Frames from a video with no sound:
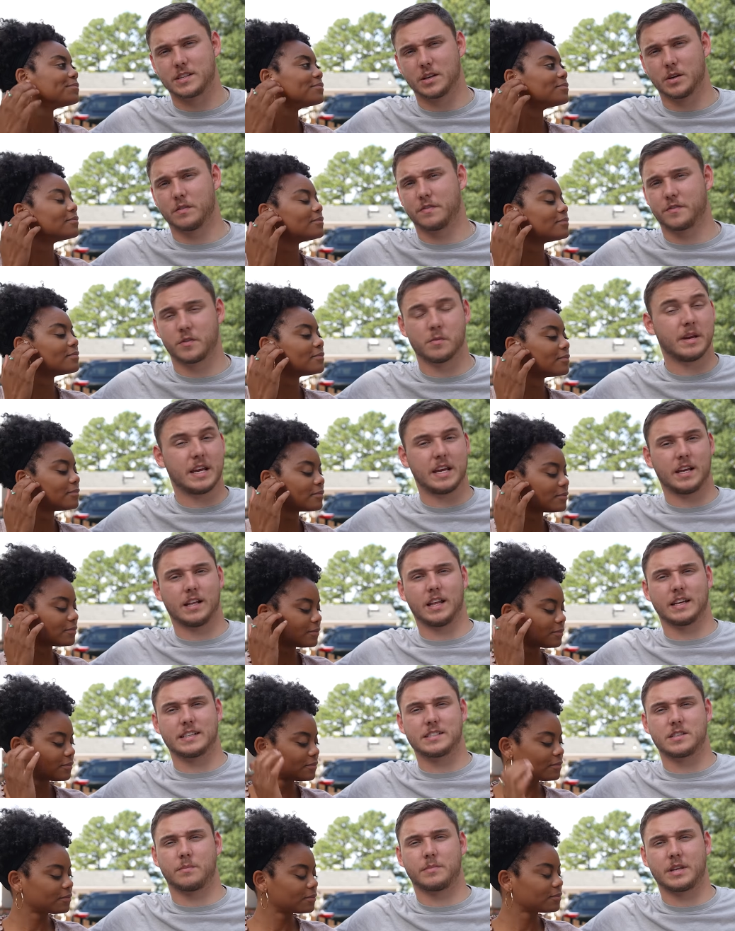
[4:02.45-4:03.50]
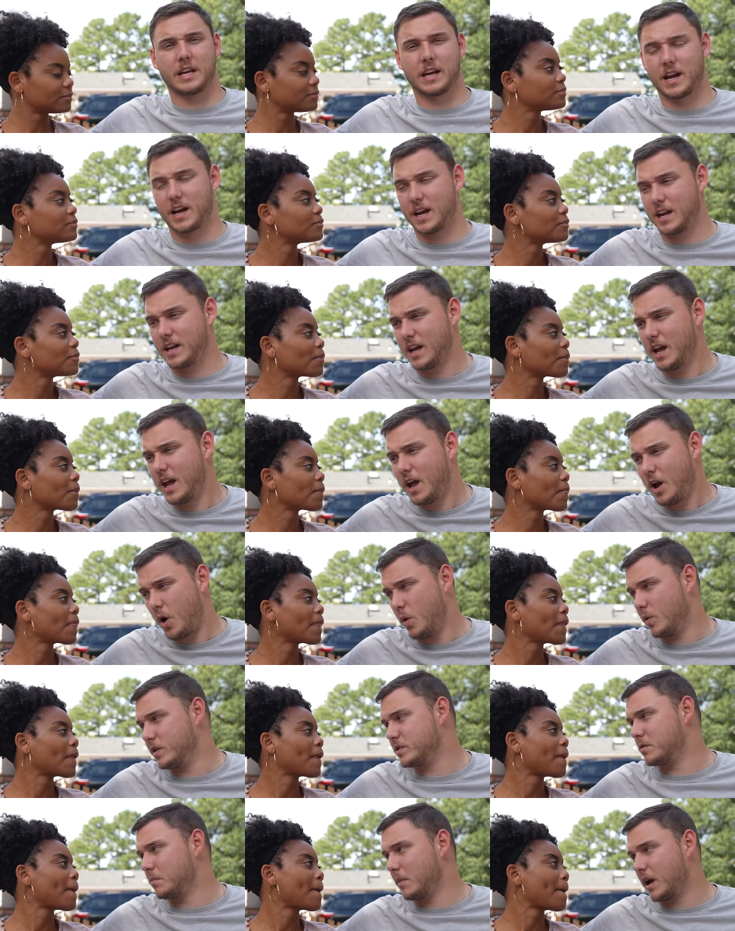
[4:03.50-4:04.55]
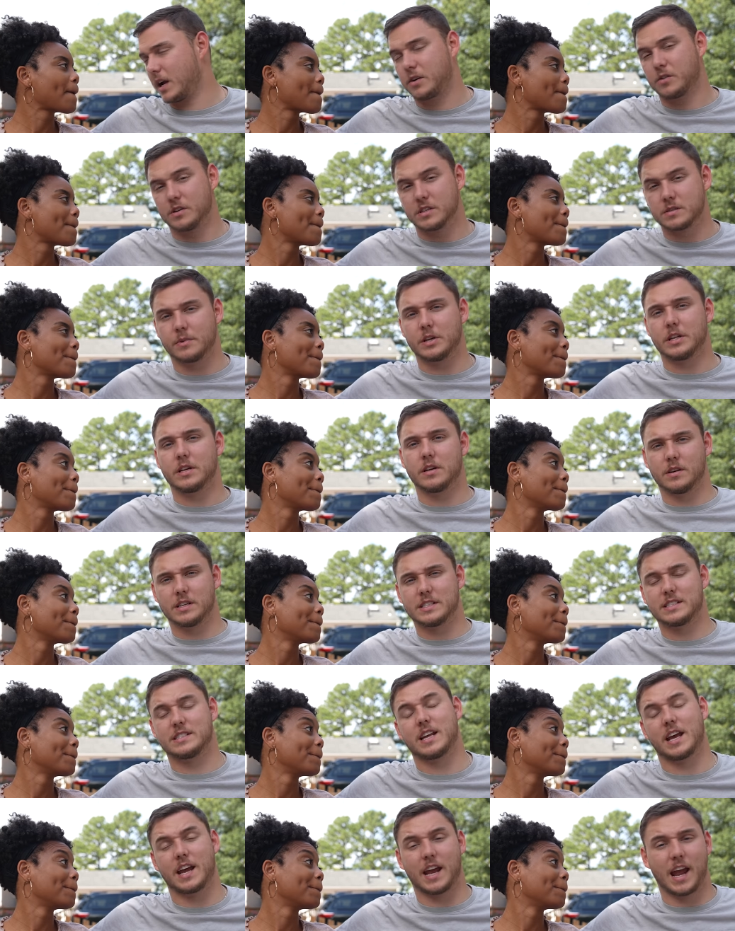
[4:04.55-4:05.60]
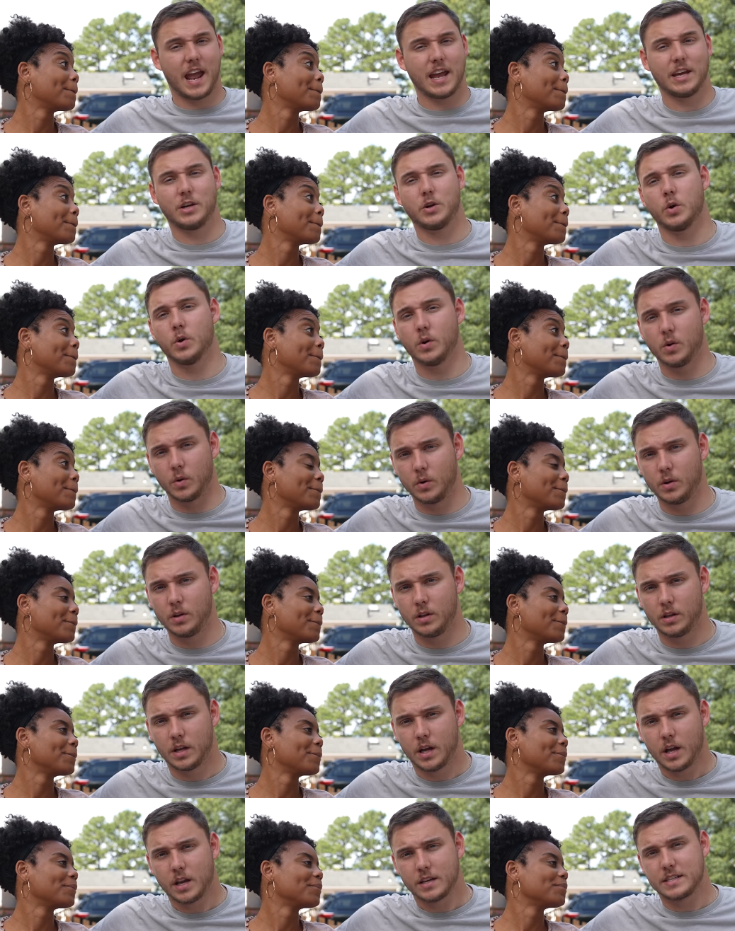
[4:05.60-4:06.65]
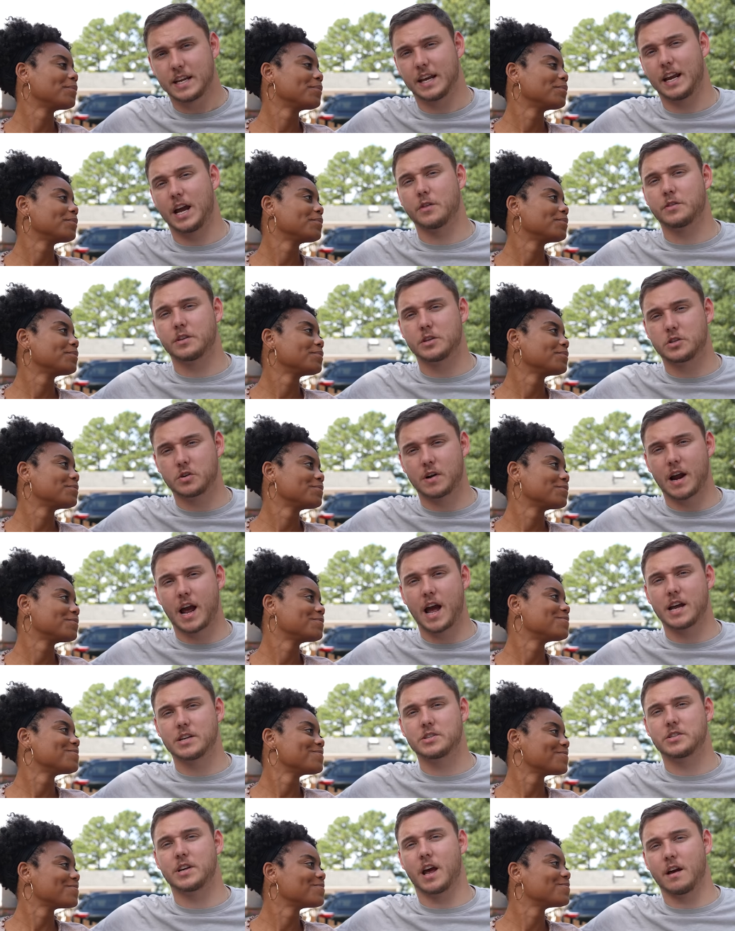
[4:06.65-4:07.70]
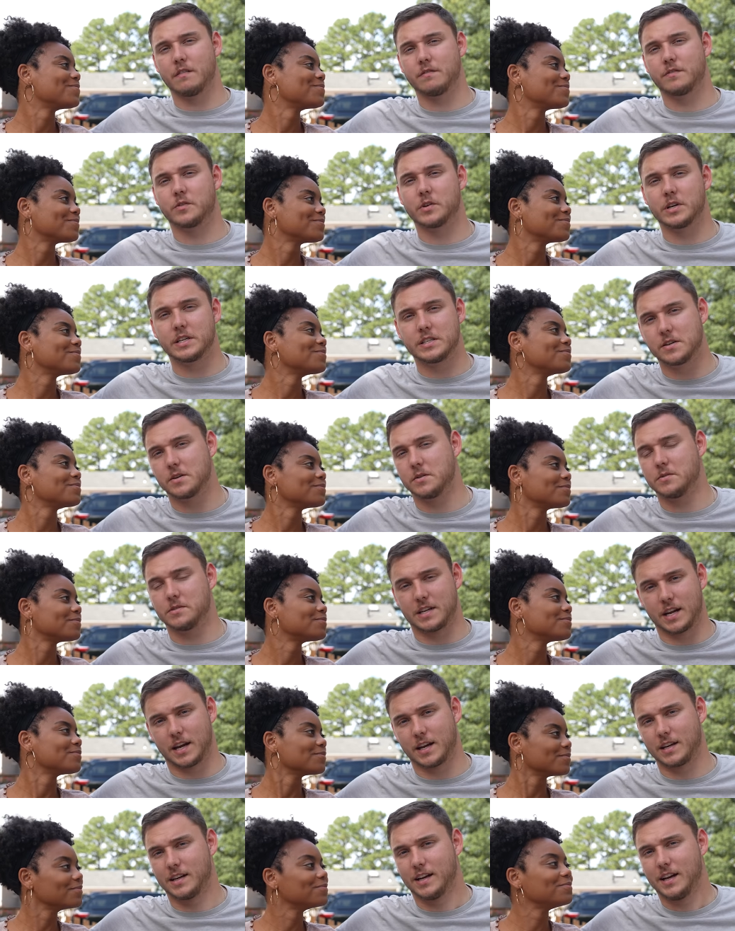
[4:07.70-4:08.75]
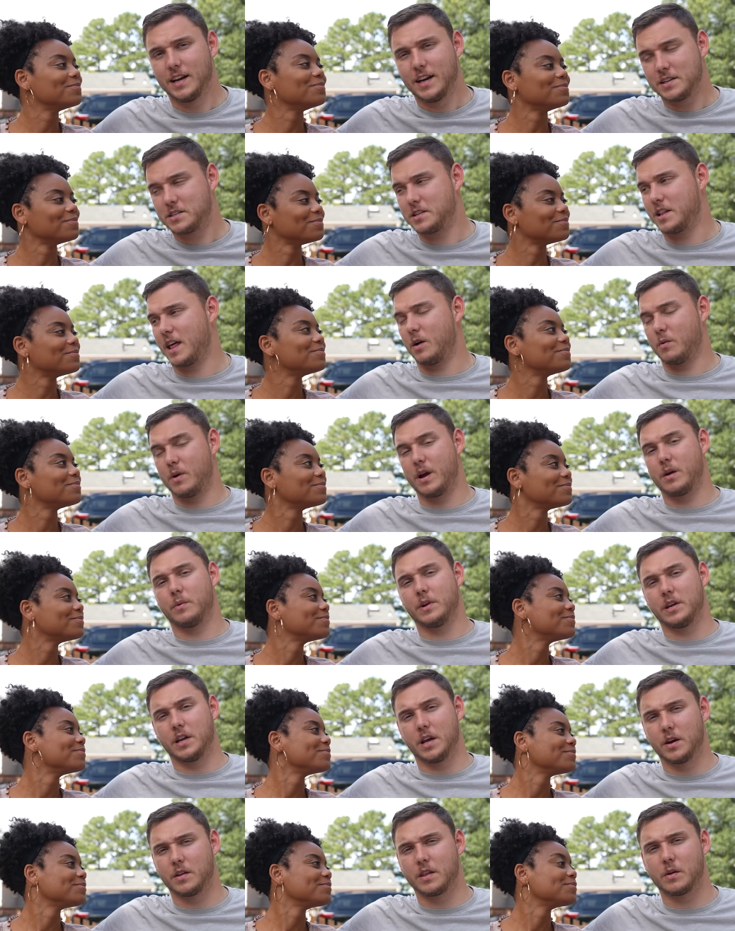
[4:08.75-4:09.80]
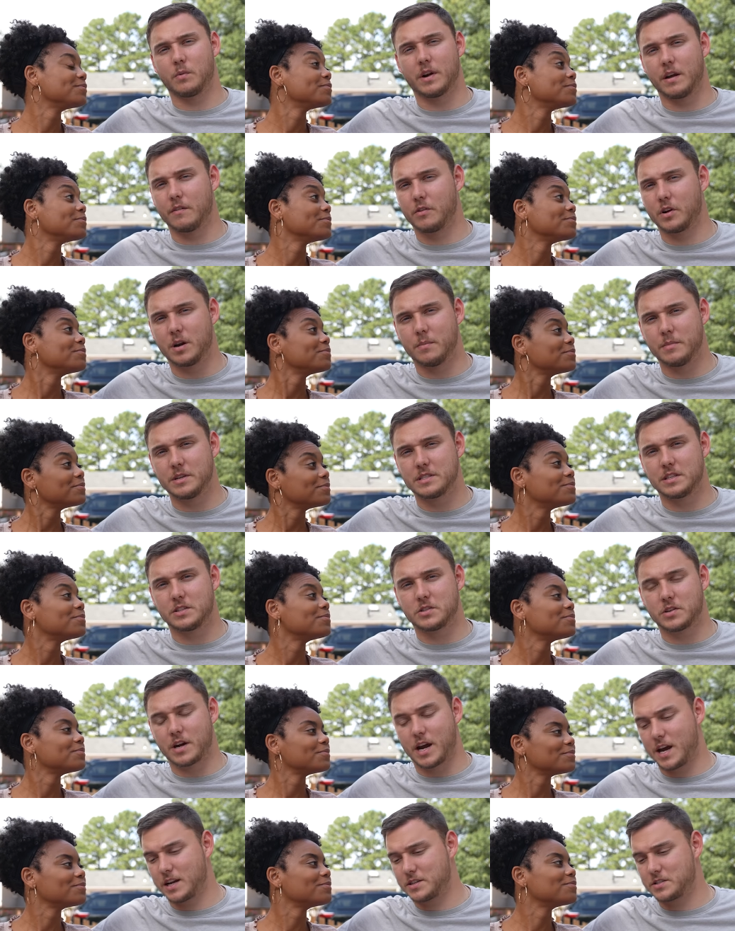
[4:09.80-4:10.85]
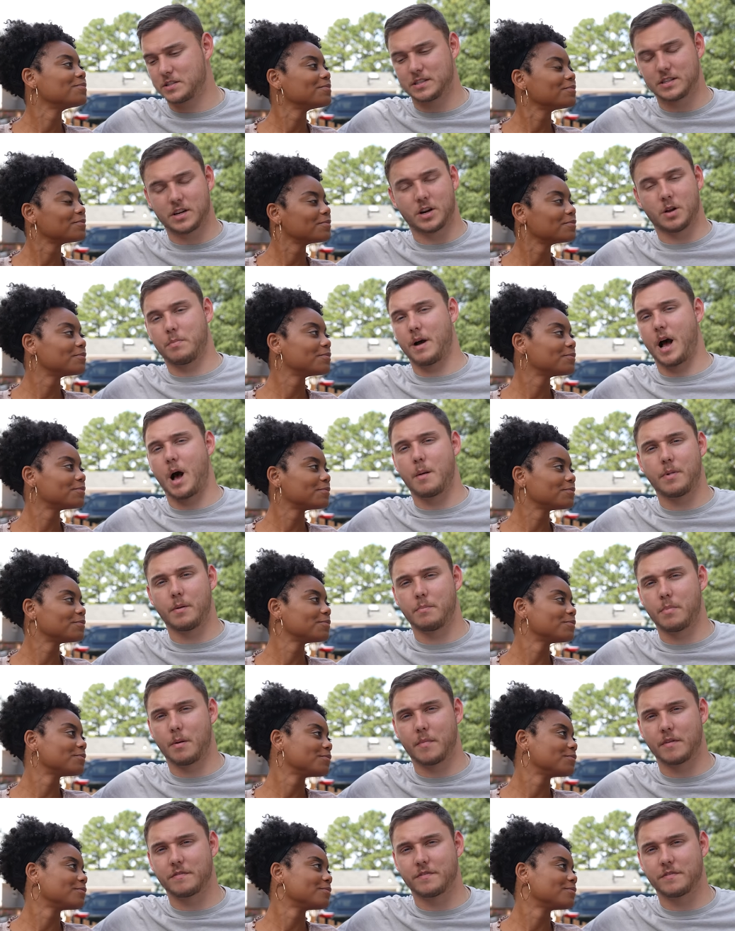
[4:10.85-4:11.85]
Speaker 1: So for me, like something I always remind Charisma to do is to say, "Hey Google." take out the trash every Tuesday. Mm-hmm. So that way we know that we're never gonna miss the trash. It's gonna pop up on my